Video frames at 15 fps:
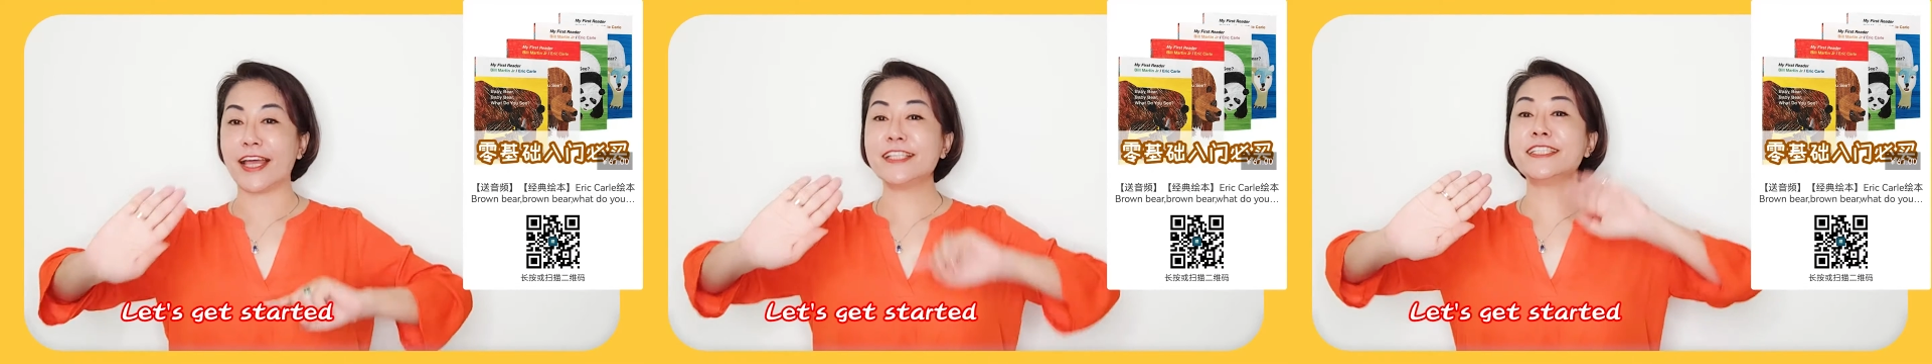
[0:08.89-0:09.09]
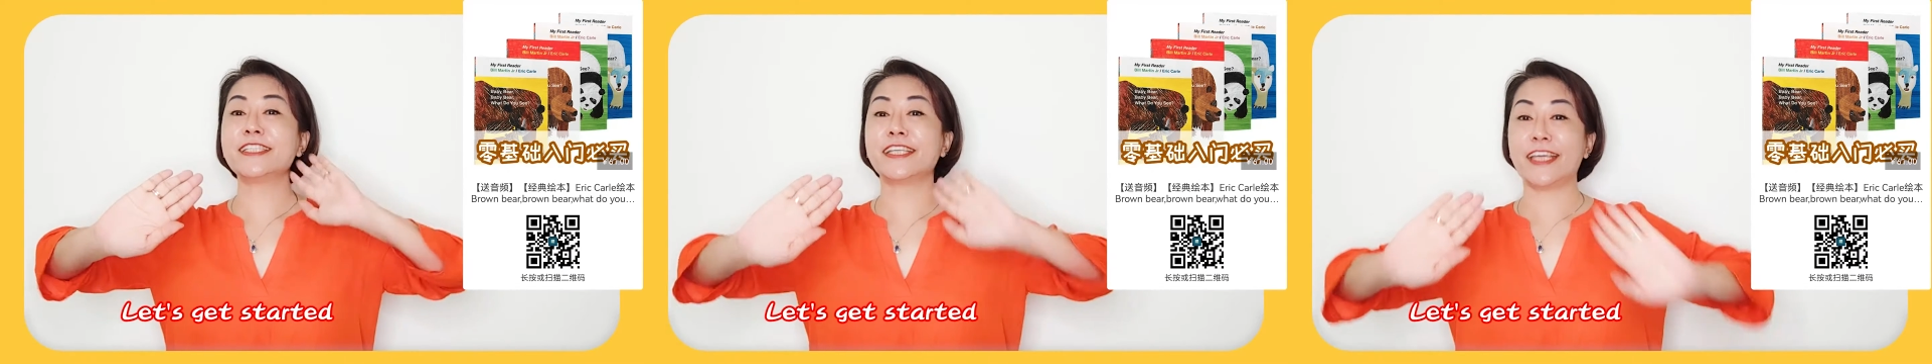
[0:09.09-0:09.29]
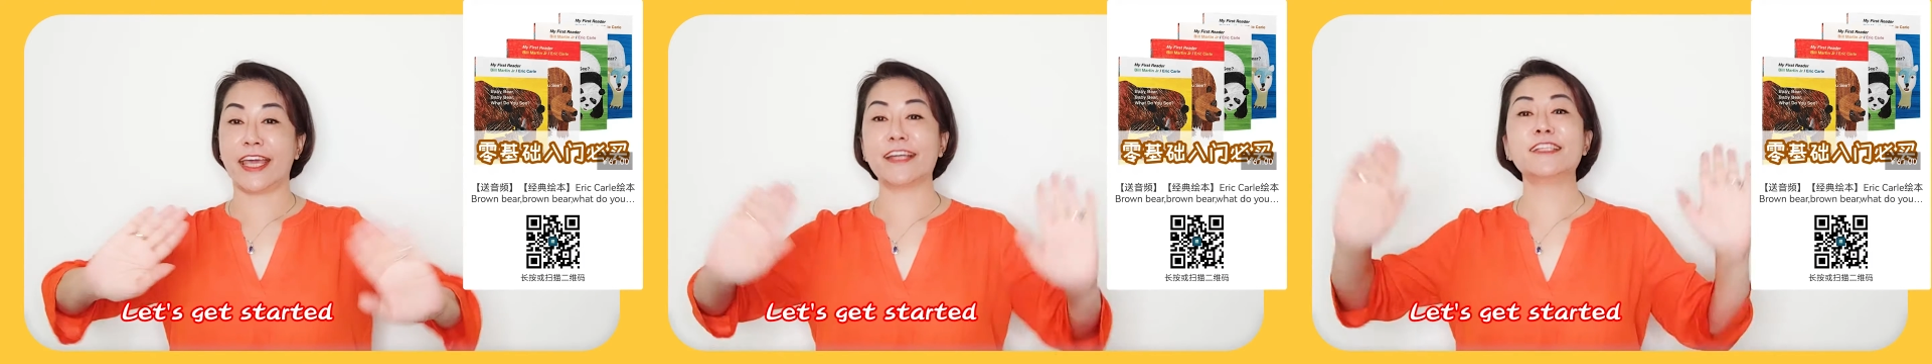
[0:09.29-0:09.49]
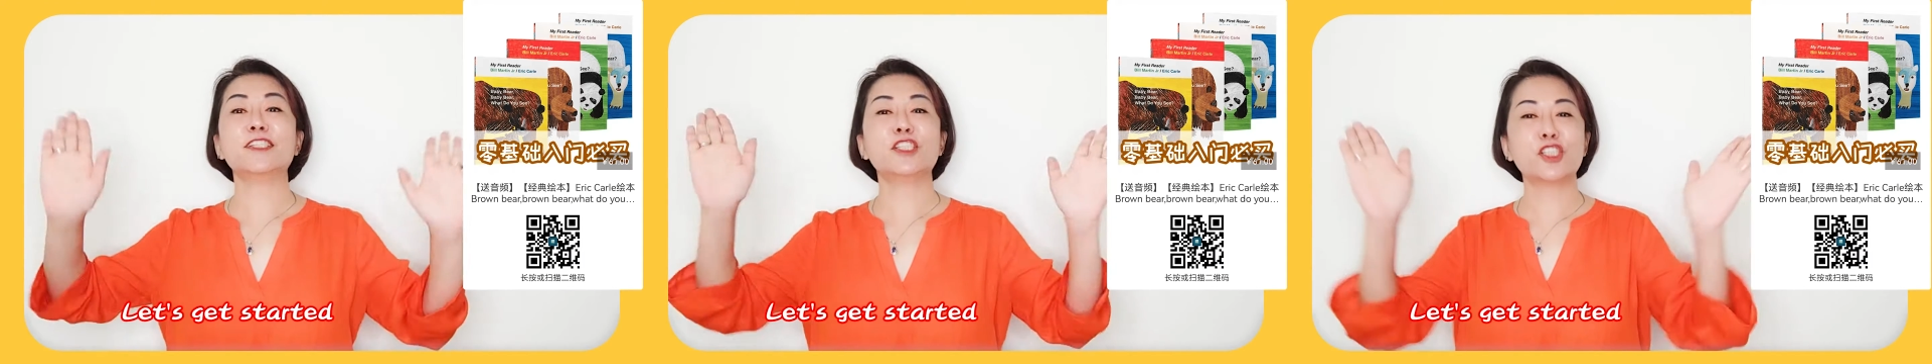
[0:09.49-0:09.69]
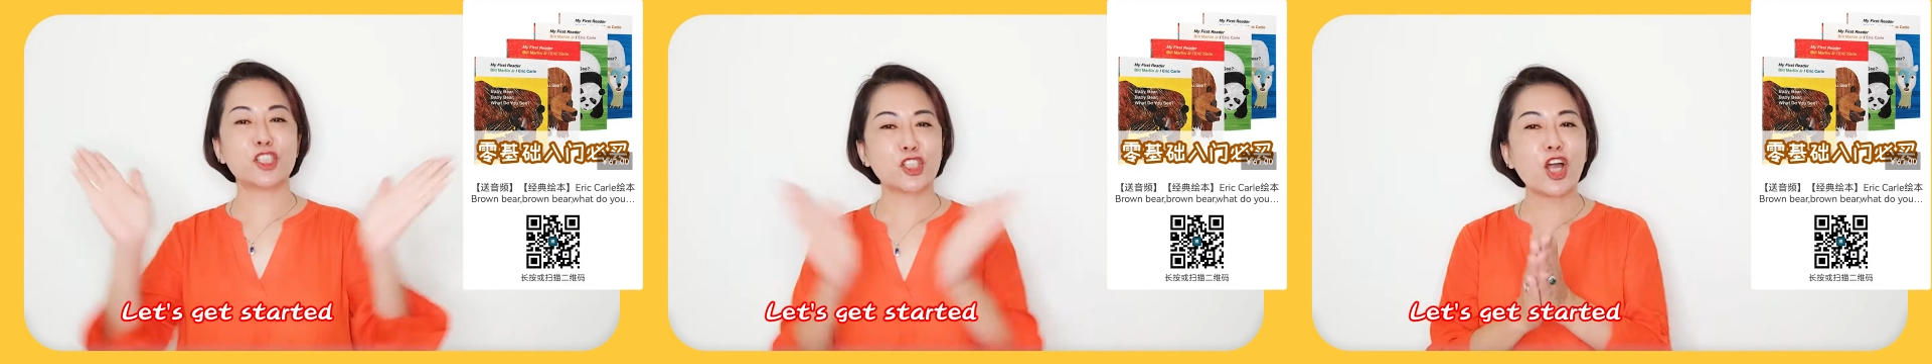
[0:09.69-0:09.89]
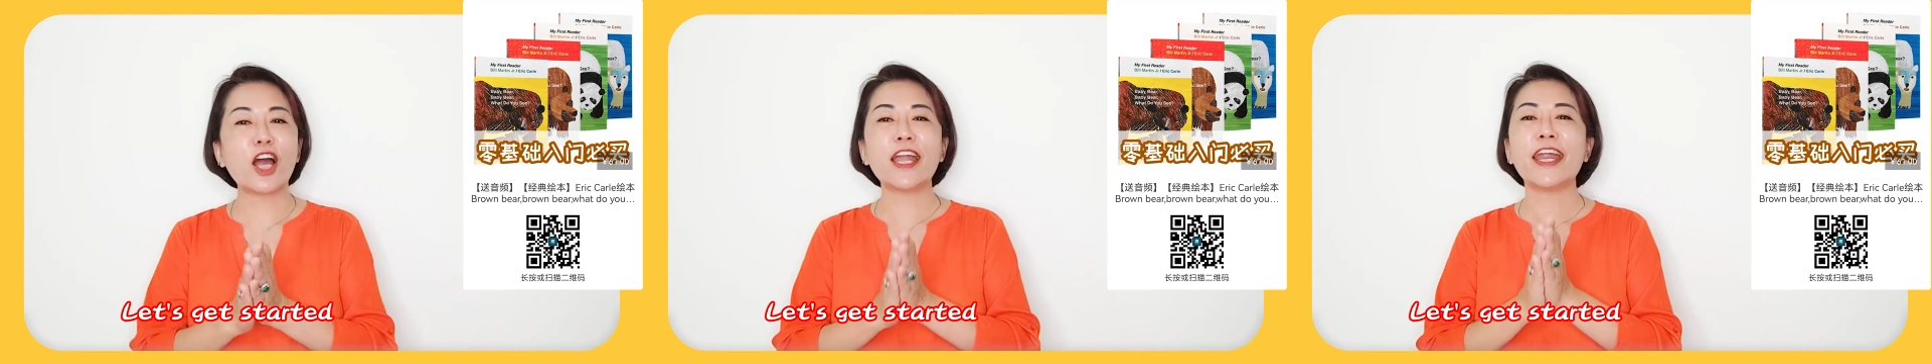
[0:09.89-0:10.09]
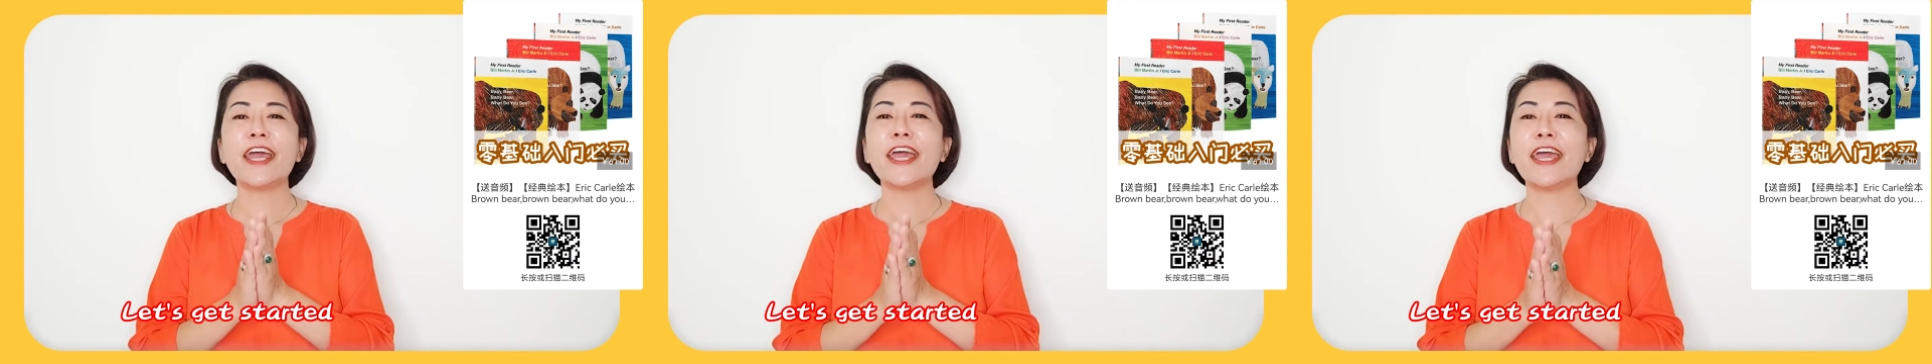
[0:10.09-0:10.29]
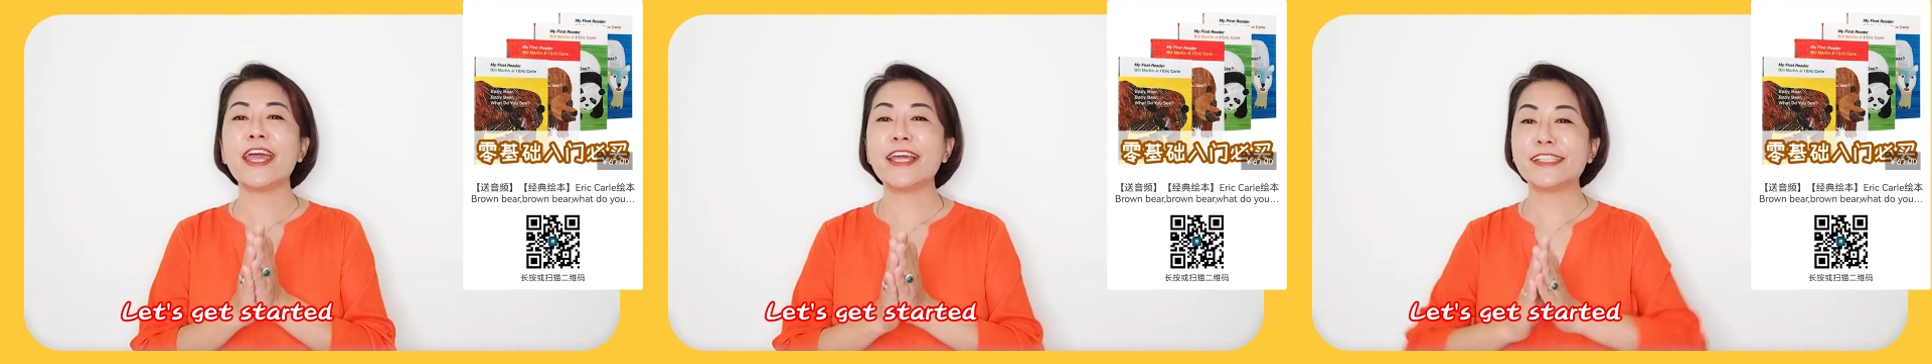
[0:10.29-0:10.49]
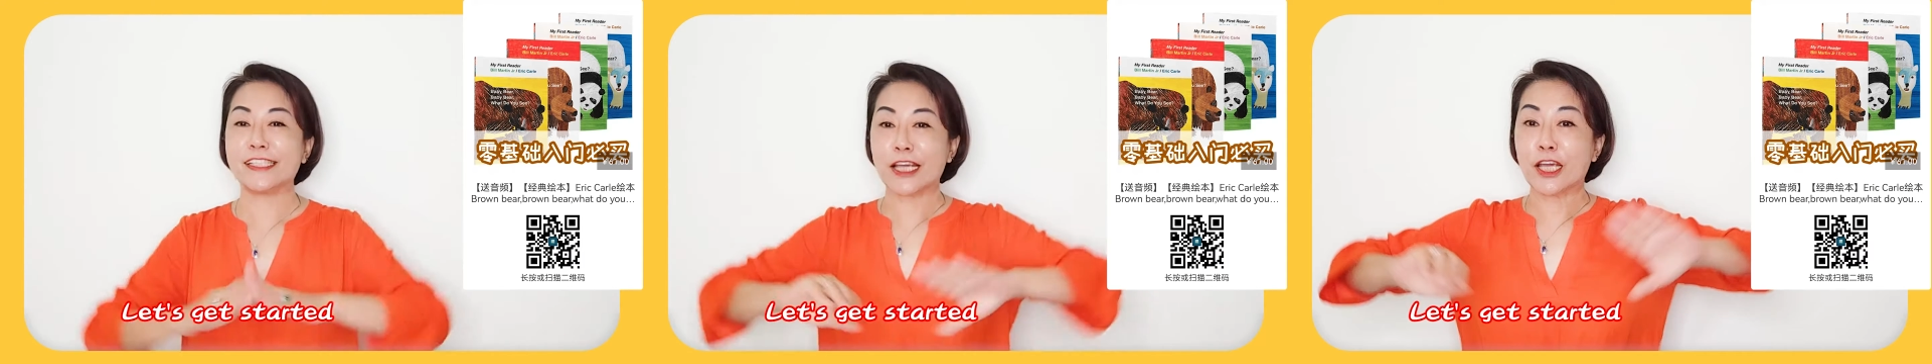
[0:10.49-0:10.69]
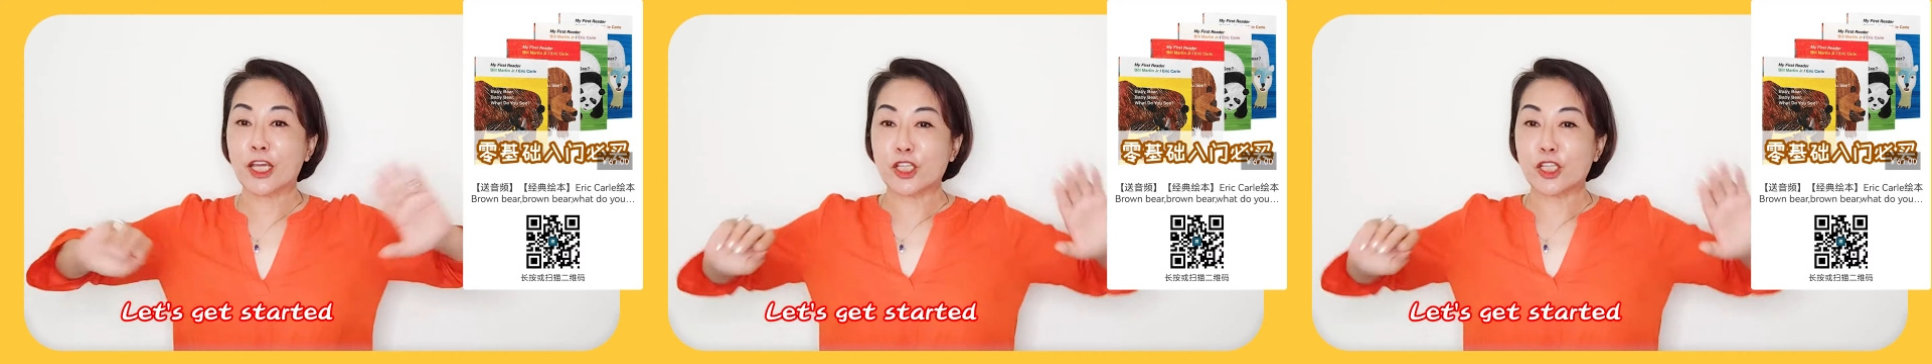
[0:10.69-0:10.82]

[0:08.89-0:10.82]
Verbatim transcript: Let's get started.